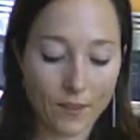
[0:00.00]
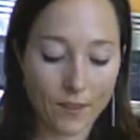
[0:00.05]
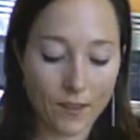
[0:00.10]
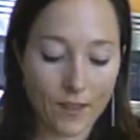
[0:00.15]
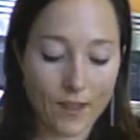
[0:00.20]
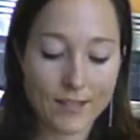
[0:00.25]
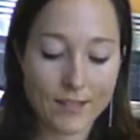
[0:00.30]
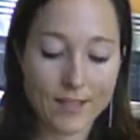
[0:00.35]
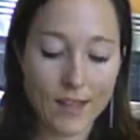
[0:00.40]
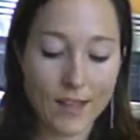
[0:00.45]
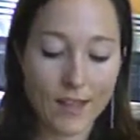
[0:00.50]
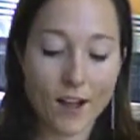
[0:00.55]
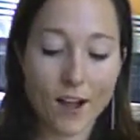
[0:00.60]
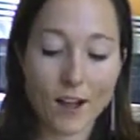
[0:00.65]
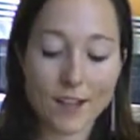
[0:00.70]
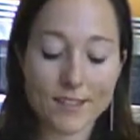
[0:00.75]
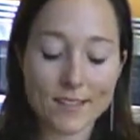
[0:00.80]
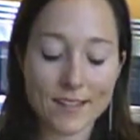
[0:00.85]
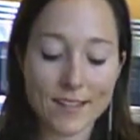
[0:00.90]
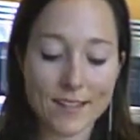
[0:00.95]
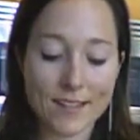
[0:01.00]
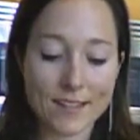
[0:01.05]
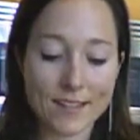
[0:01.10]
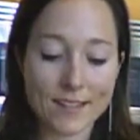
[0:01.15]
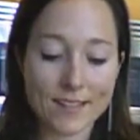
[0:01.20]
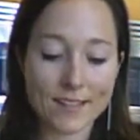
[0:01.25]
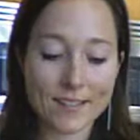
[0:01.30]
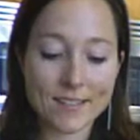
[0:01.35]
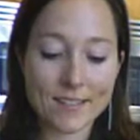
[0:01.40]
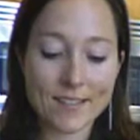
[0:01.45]

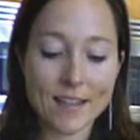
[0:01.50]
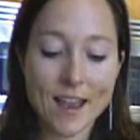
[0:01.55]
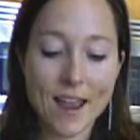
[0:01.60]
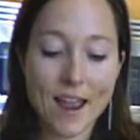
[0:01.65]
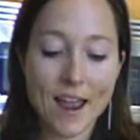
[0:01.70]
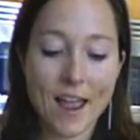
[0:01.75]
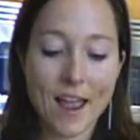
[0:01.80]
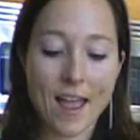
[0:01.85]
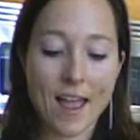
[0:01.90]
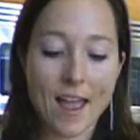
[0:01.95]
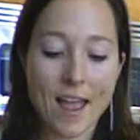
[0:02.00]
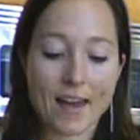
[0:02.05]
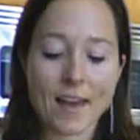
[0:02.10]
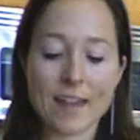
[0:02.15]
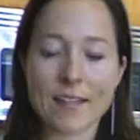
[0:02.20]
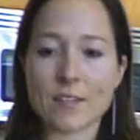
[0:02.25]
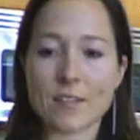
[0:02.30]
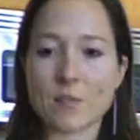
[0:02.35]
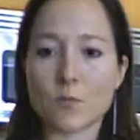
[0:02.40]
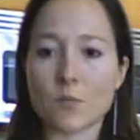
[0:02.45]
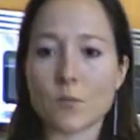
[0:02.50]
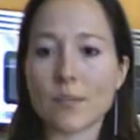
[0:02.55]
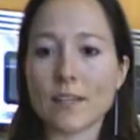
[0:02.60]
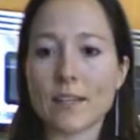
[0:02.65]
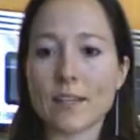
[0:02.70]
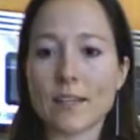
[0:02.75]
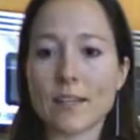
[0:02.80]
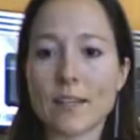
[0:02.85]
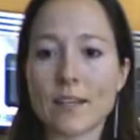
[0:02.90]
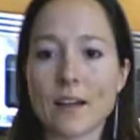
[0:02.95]
antioxidants, and it's
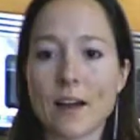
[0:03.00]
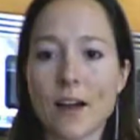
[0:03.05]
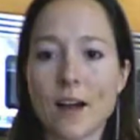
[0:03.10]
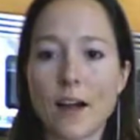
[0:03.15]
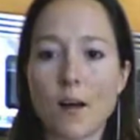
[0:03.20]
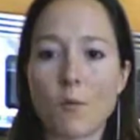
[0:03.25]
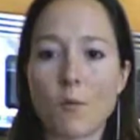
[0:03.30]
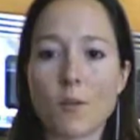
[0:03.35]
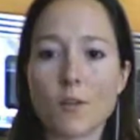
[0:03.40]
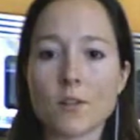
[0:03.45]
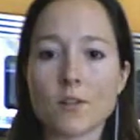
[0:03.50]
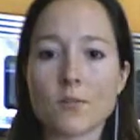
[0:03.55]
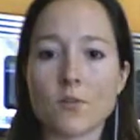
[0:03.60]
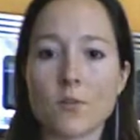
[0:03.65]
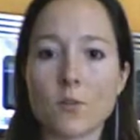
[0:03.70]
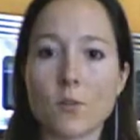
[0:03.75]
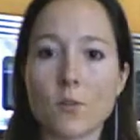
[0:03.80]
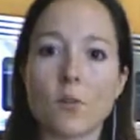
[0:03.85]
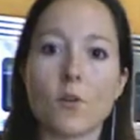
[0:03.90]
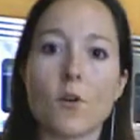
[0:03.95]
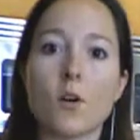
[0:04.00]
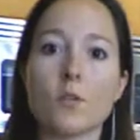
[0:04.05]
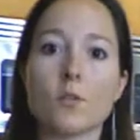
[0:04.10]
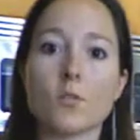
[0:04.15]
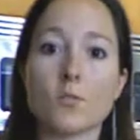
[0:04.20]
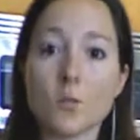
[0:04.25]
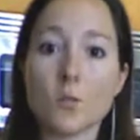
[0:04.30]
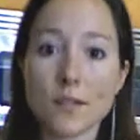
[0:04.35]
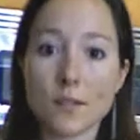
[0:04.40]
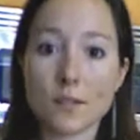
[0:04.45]
really a wonderful
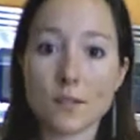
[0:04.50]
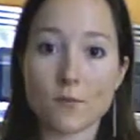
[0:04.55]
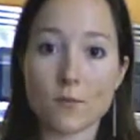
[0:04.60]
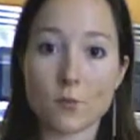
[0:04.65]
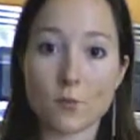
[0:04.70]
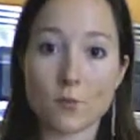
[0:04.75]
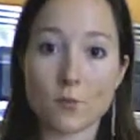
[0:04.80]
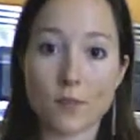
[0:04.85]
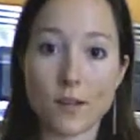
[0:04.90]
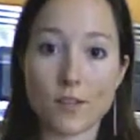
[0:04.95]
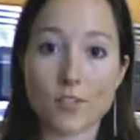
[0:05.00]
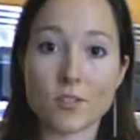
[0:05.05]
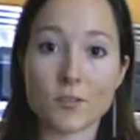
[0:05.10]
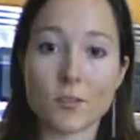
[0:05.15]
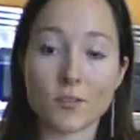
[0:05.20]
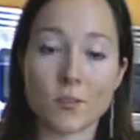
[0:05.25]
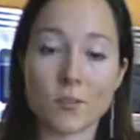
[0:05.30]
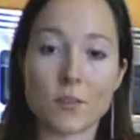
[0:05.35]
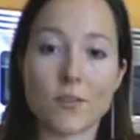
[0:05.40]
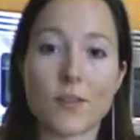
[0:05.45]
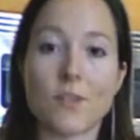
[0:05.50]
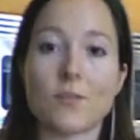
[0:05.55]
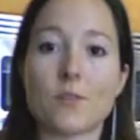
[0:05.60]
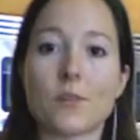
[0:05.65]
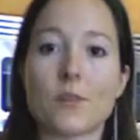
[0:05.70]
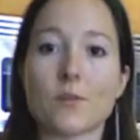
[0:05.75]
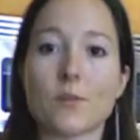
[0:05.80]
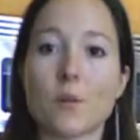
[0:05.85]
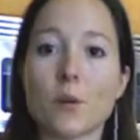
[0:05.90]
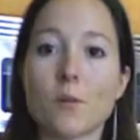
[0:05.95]
sweet root vegetable that you can
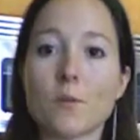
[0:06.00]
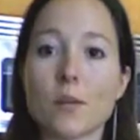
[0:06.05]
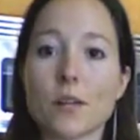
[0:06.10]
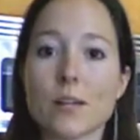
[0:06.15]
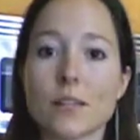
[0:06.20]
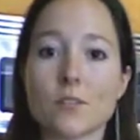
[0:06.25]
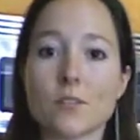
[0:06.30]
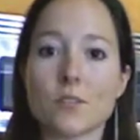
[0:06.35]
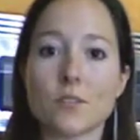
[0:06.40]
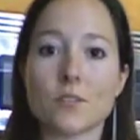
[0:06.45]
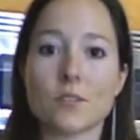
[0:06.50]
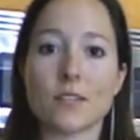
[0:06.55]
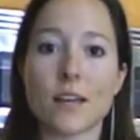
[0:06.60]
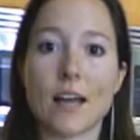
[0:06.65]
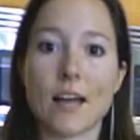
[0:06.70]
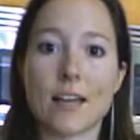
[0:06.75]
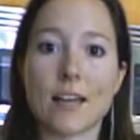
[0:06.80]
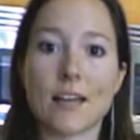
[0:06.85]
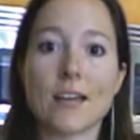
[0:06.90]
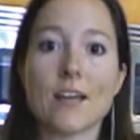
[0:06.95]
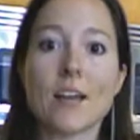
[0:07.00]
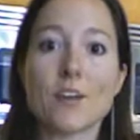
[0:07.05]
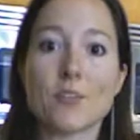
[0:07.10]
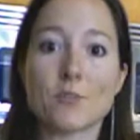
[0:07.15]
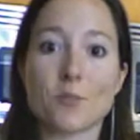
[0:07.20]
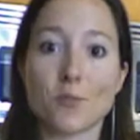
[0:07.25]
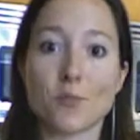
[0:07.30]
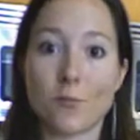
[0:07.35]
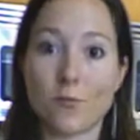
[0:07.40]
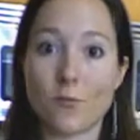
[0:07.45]
incorporate into your diet
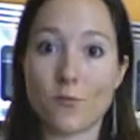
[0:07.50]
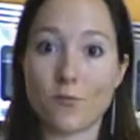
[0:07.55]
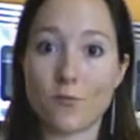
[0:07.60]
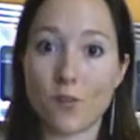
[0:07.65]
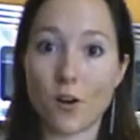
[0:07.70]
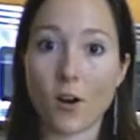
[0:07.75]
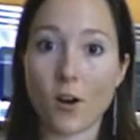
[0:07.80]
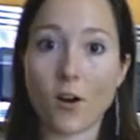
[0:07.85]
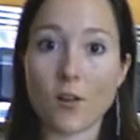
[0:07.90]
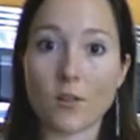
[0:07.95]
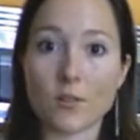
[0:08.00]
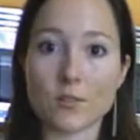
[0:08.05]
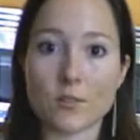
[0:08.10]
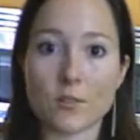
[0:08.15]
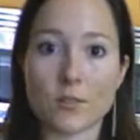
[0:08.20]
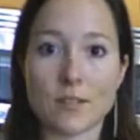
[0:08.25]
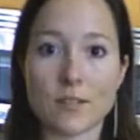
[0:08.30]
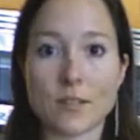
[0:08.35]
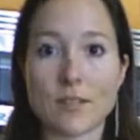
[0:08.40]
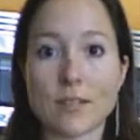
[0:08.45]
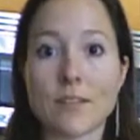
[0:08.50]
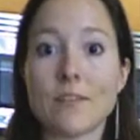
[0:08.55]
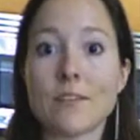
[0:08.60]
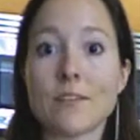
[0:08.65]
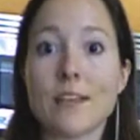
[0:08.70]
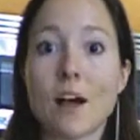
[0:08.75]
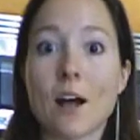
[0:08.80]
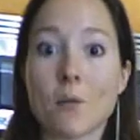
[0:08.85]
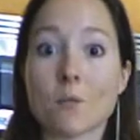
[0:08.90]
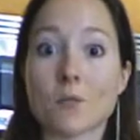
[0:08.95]
during the fall. So it even
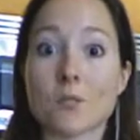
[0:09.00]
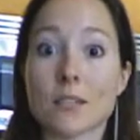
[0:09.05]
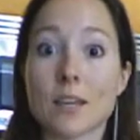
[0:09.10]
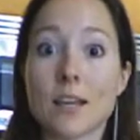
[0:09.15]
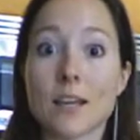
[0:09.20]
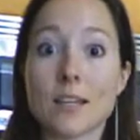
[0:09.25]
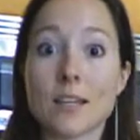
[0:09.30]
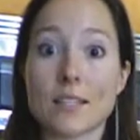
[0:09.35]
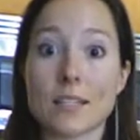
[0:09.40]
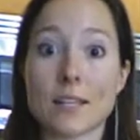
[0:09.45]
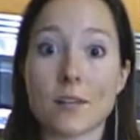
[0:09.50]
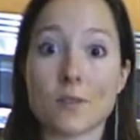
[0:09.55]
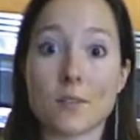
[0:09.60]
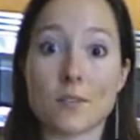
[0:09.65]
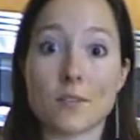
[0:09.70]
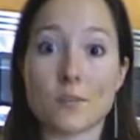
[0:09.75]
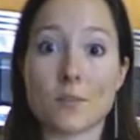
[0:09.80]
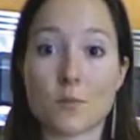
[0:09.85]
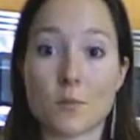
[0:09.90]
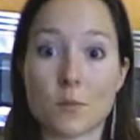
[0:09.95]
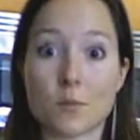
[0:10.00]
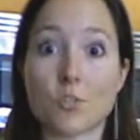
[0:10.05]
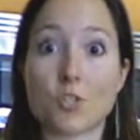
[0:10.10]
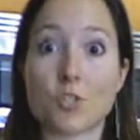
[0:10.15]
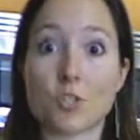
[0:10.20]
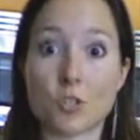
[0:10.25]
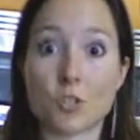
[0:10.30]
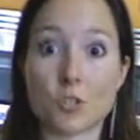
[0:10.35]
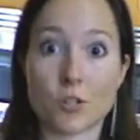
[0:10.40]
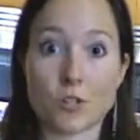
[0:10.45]
helps to get rid of some of those
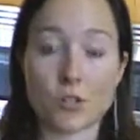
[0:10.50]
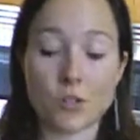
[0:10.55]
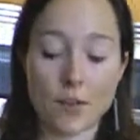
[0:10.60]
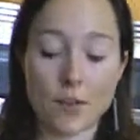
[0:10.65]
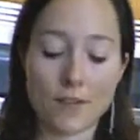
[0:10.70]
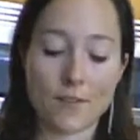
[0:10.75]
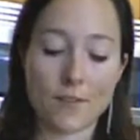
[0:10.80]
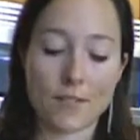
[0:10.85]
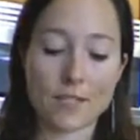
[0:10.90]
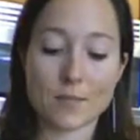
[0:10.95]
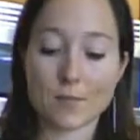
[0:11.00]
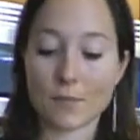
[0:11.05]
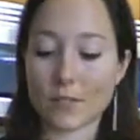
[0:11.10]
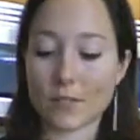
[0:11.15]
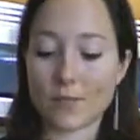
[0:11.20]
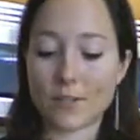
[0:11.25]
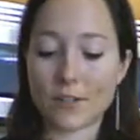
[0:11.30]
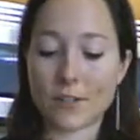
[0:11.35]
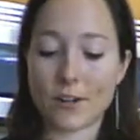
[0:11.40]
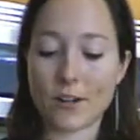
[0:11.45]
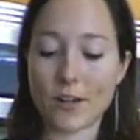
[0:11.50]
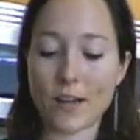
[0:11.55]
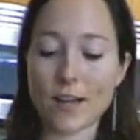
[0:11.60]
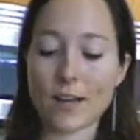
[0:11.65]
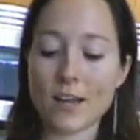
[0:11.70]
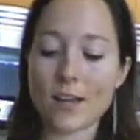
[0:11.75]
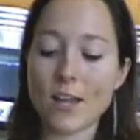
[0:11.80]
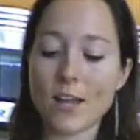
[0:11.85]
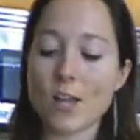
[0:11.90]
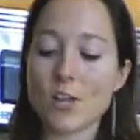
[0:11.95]
sugar cravings, believe it or not.
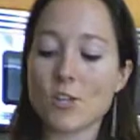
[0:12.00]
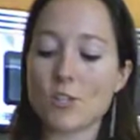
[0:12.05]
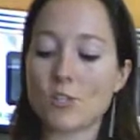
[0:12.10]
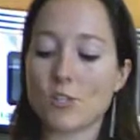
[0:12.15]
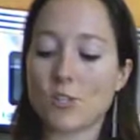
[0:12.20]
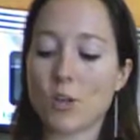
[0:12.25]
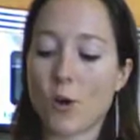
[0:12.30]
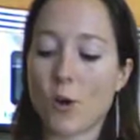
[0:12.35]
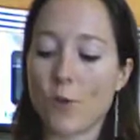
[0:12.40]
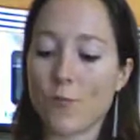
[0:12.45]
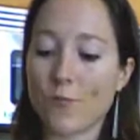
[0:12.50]
So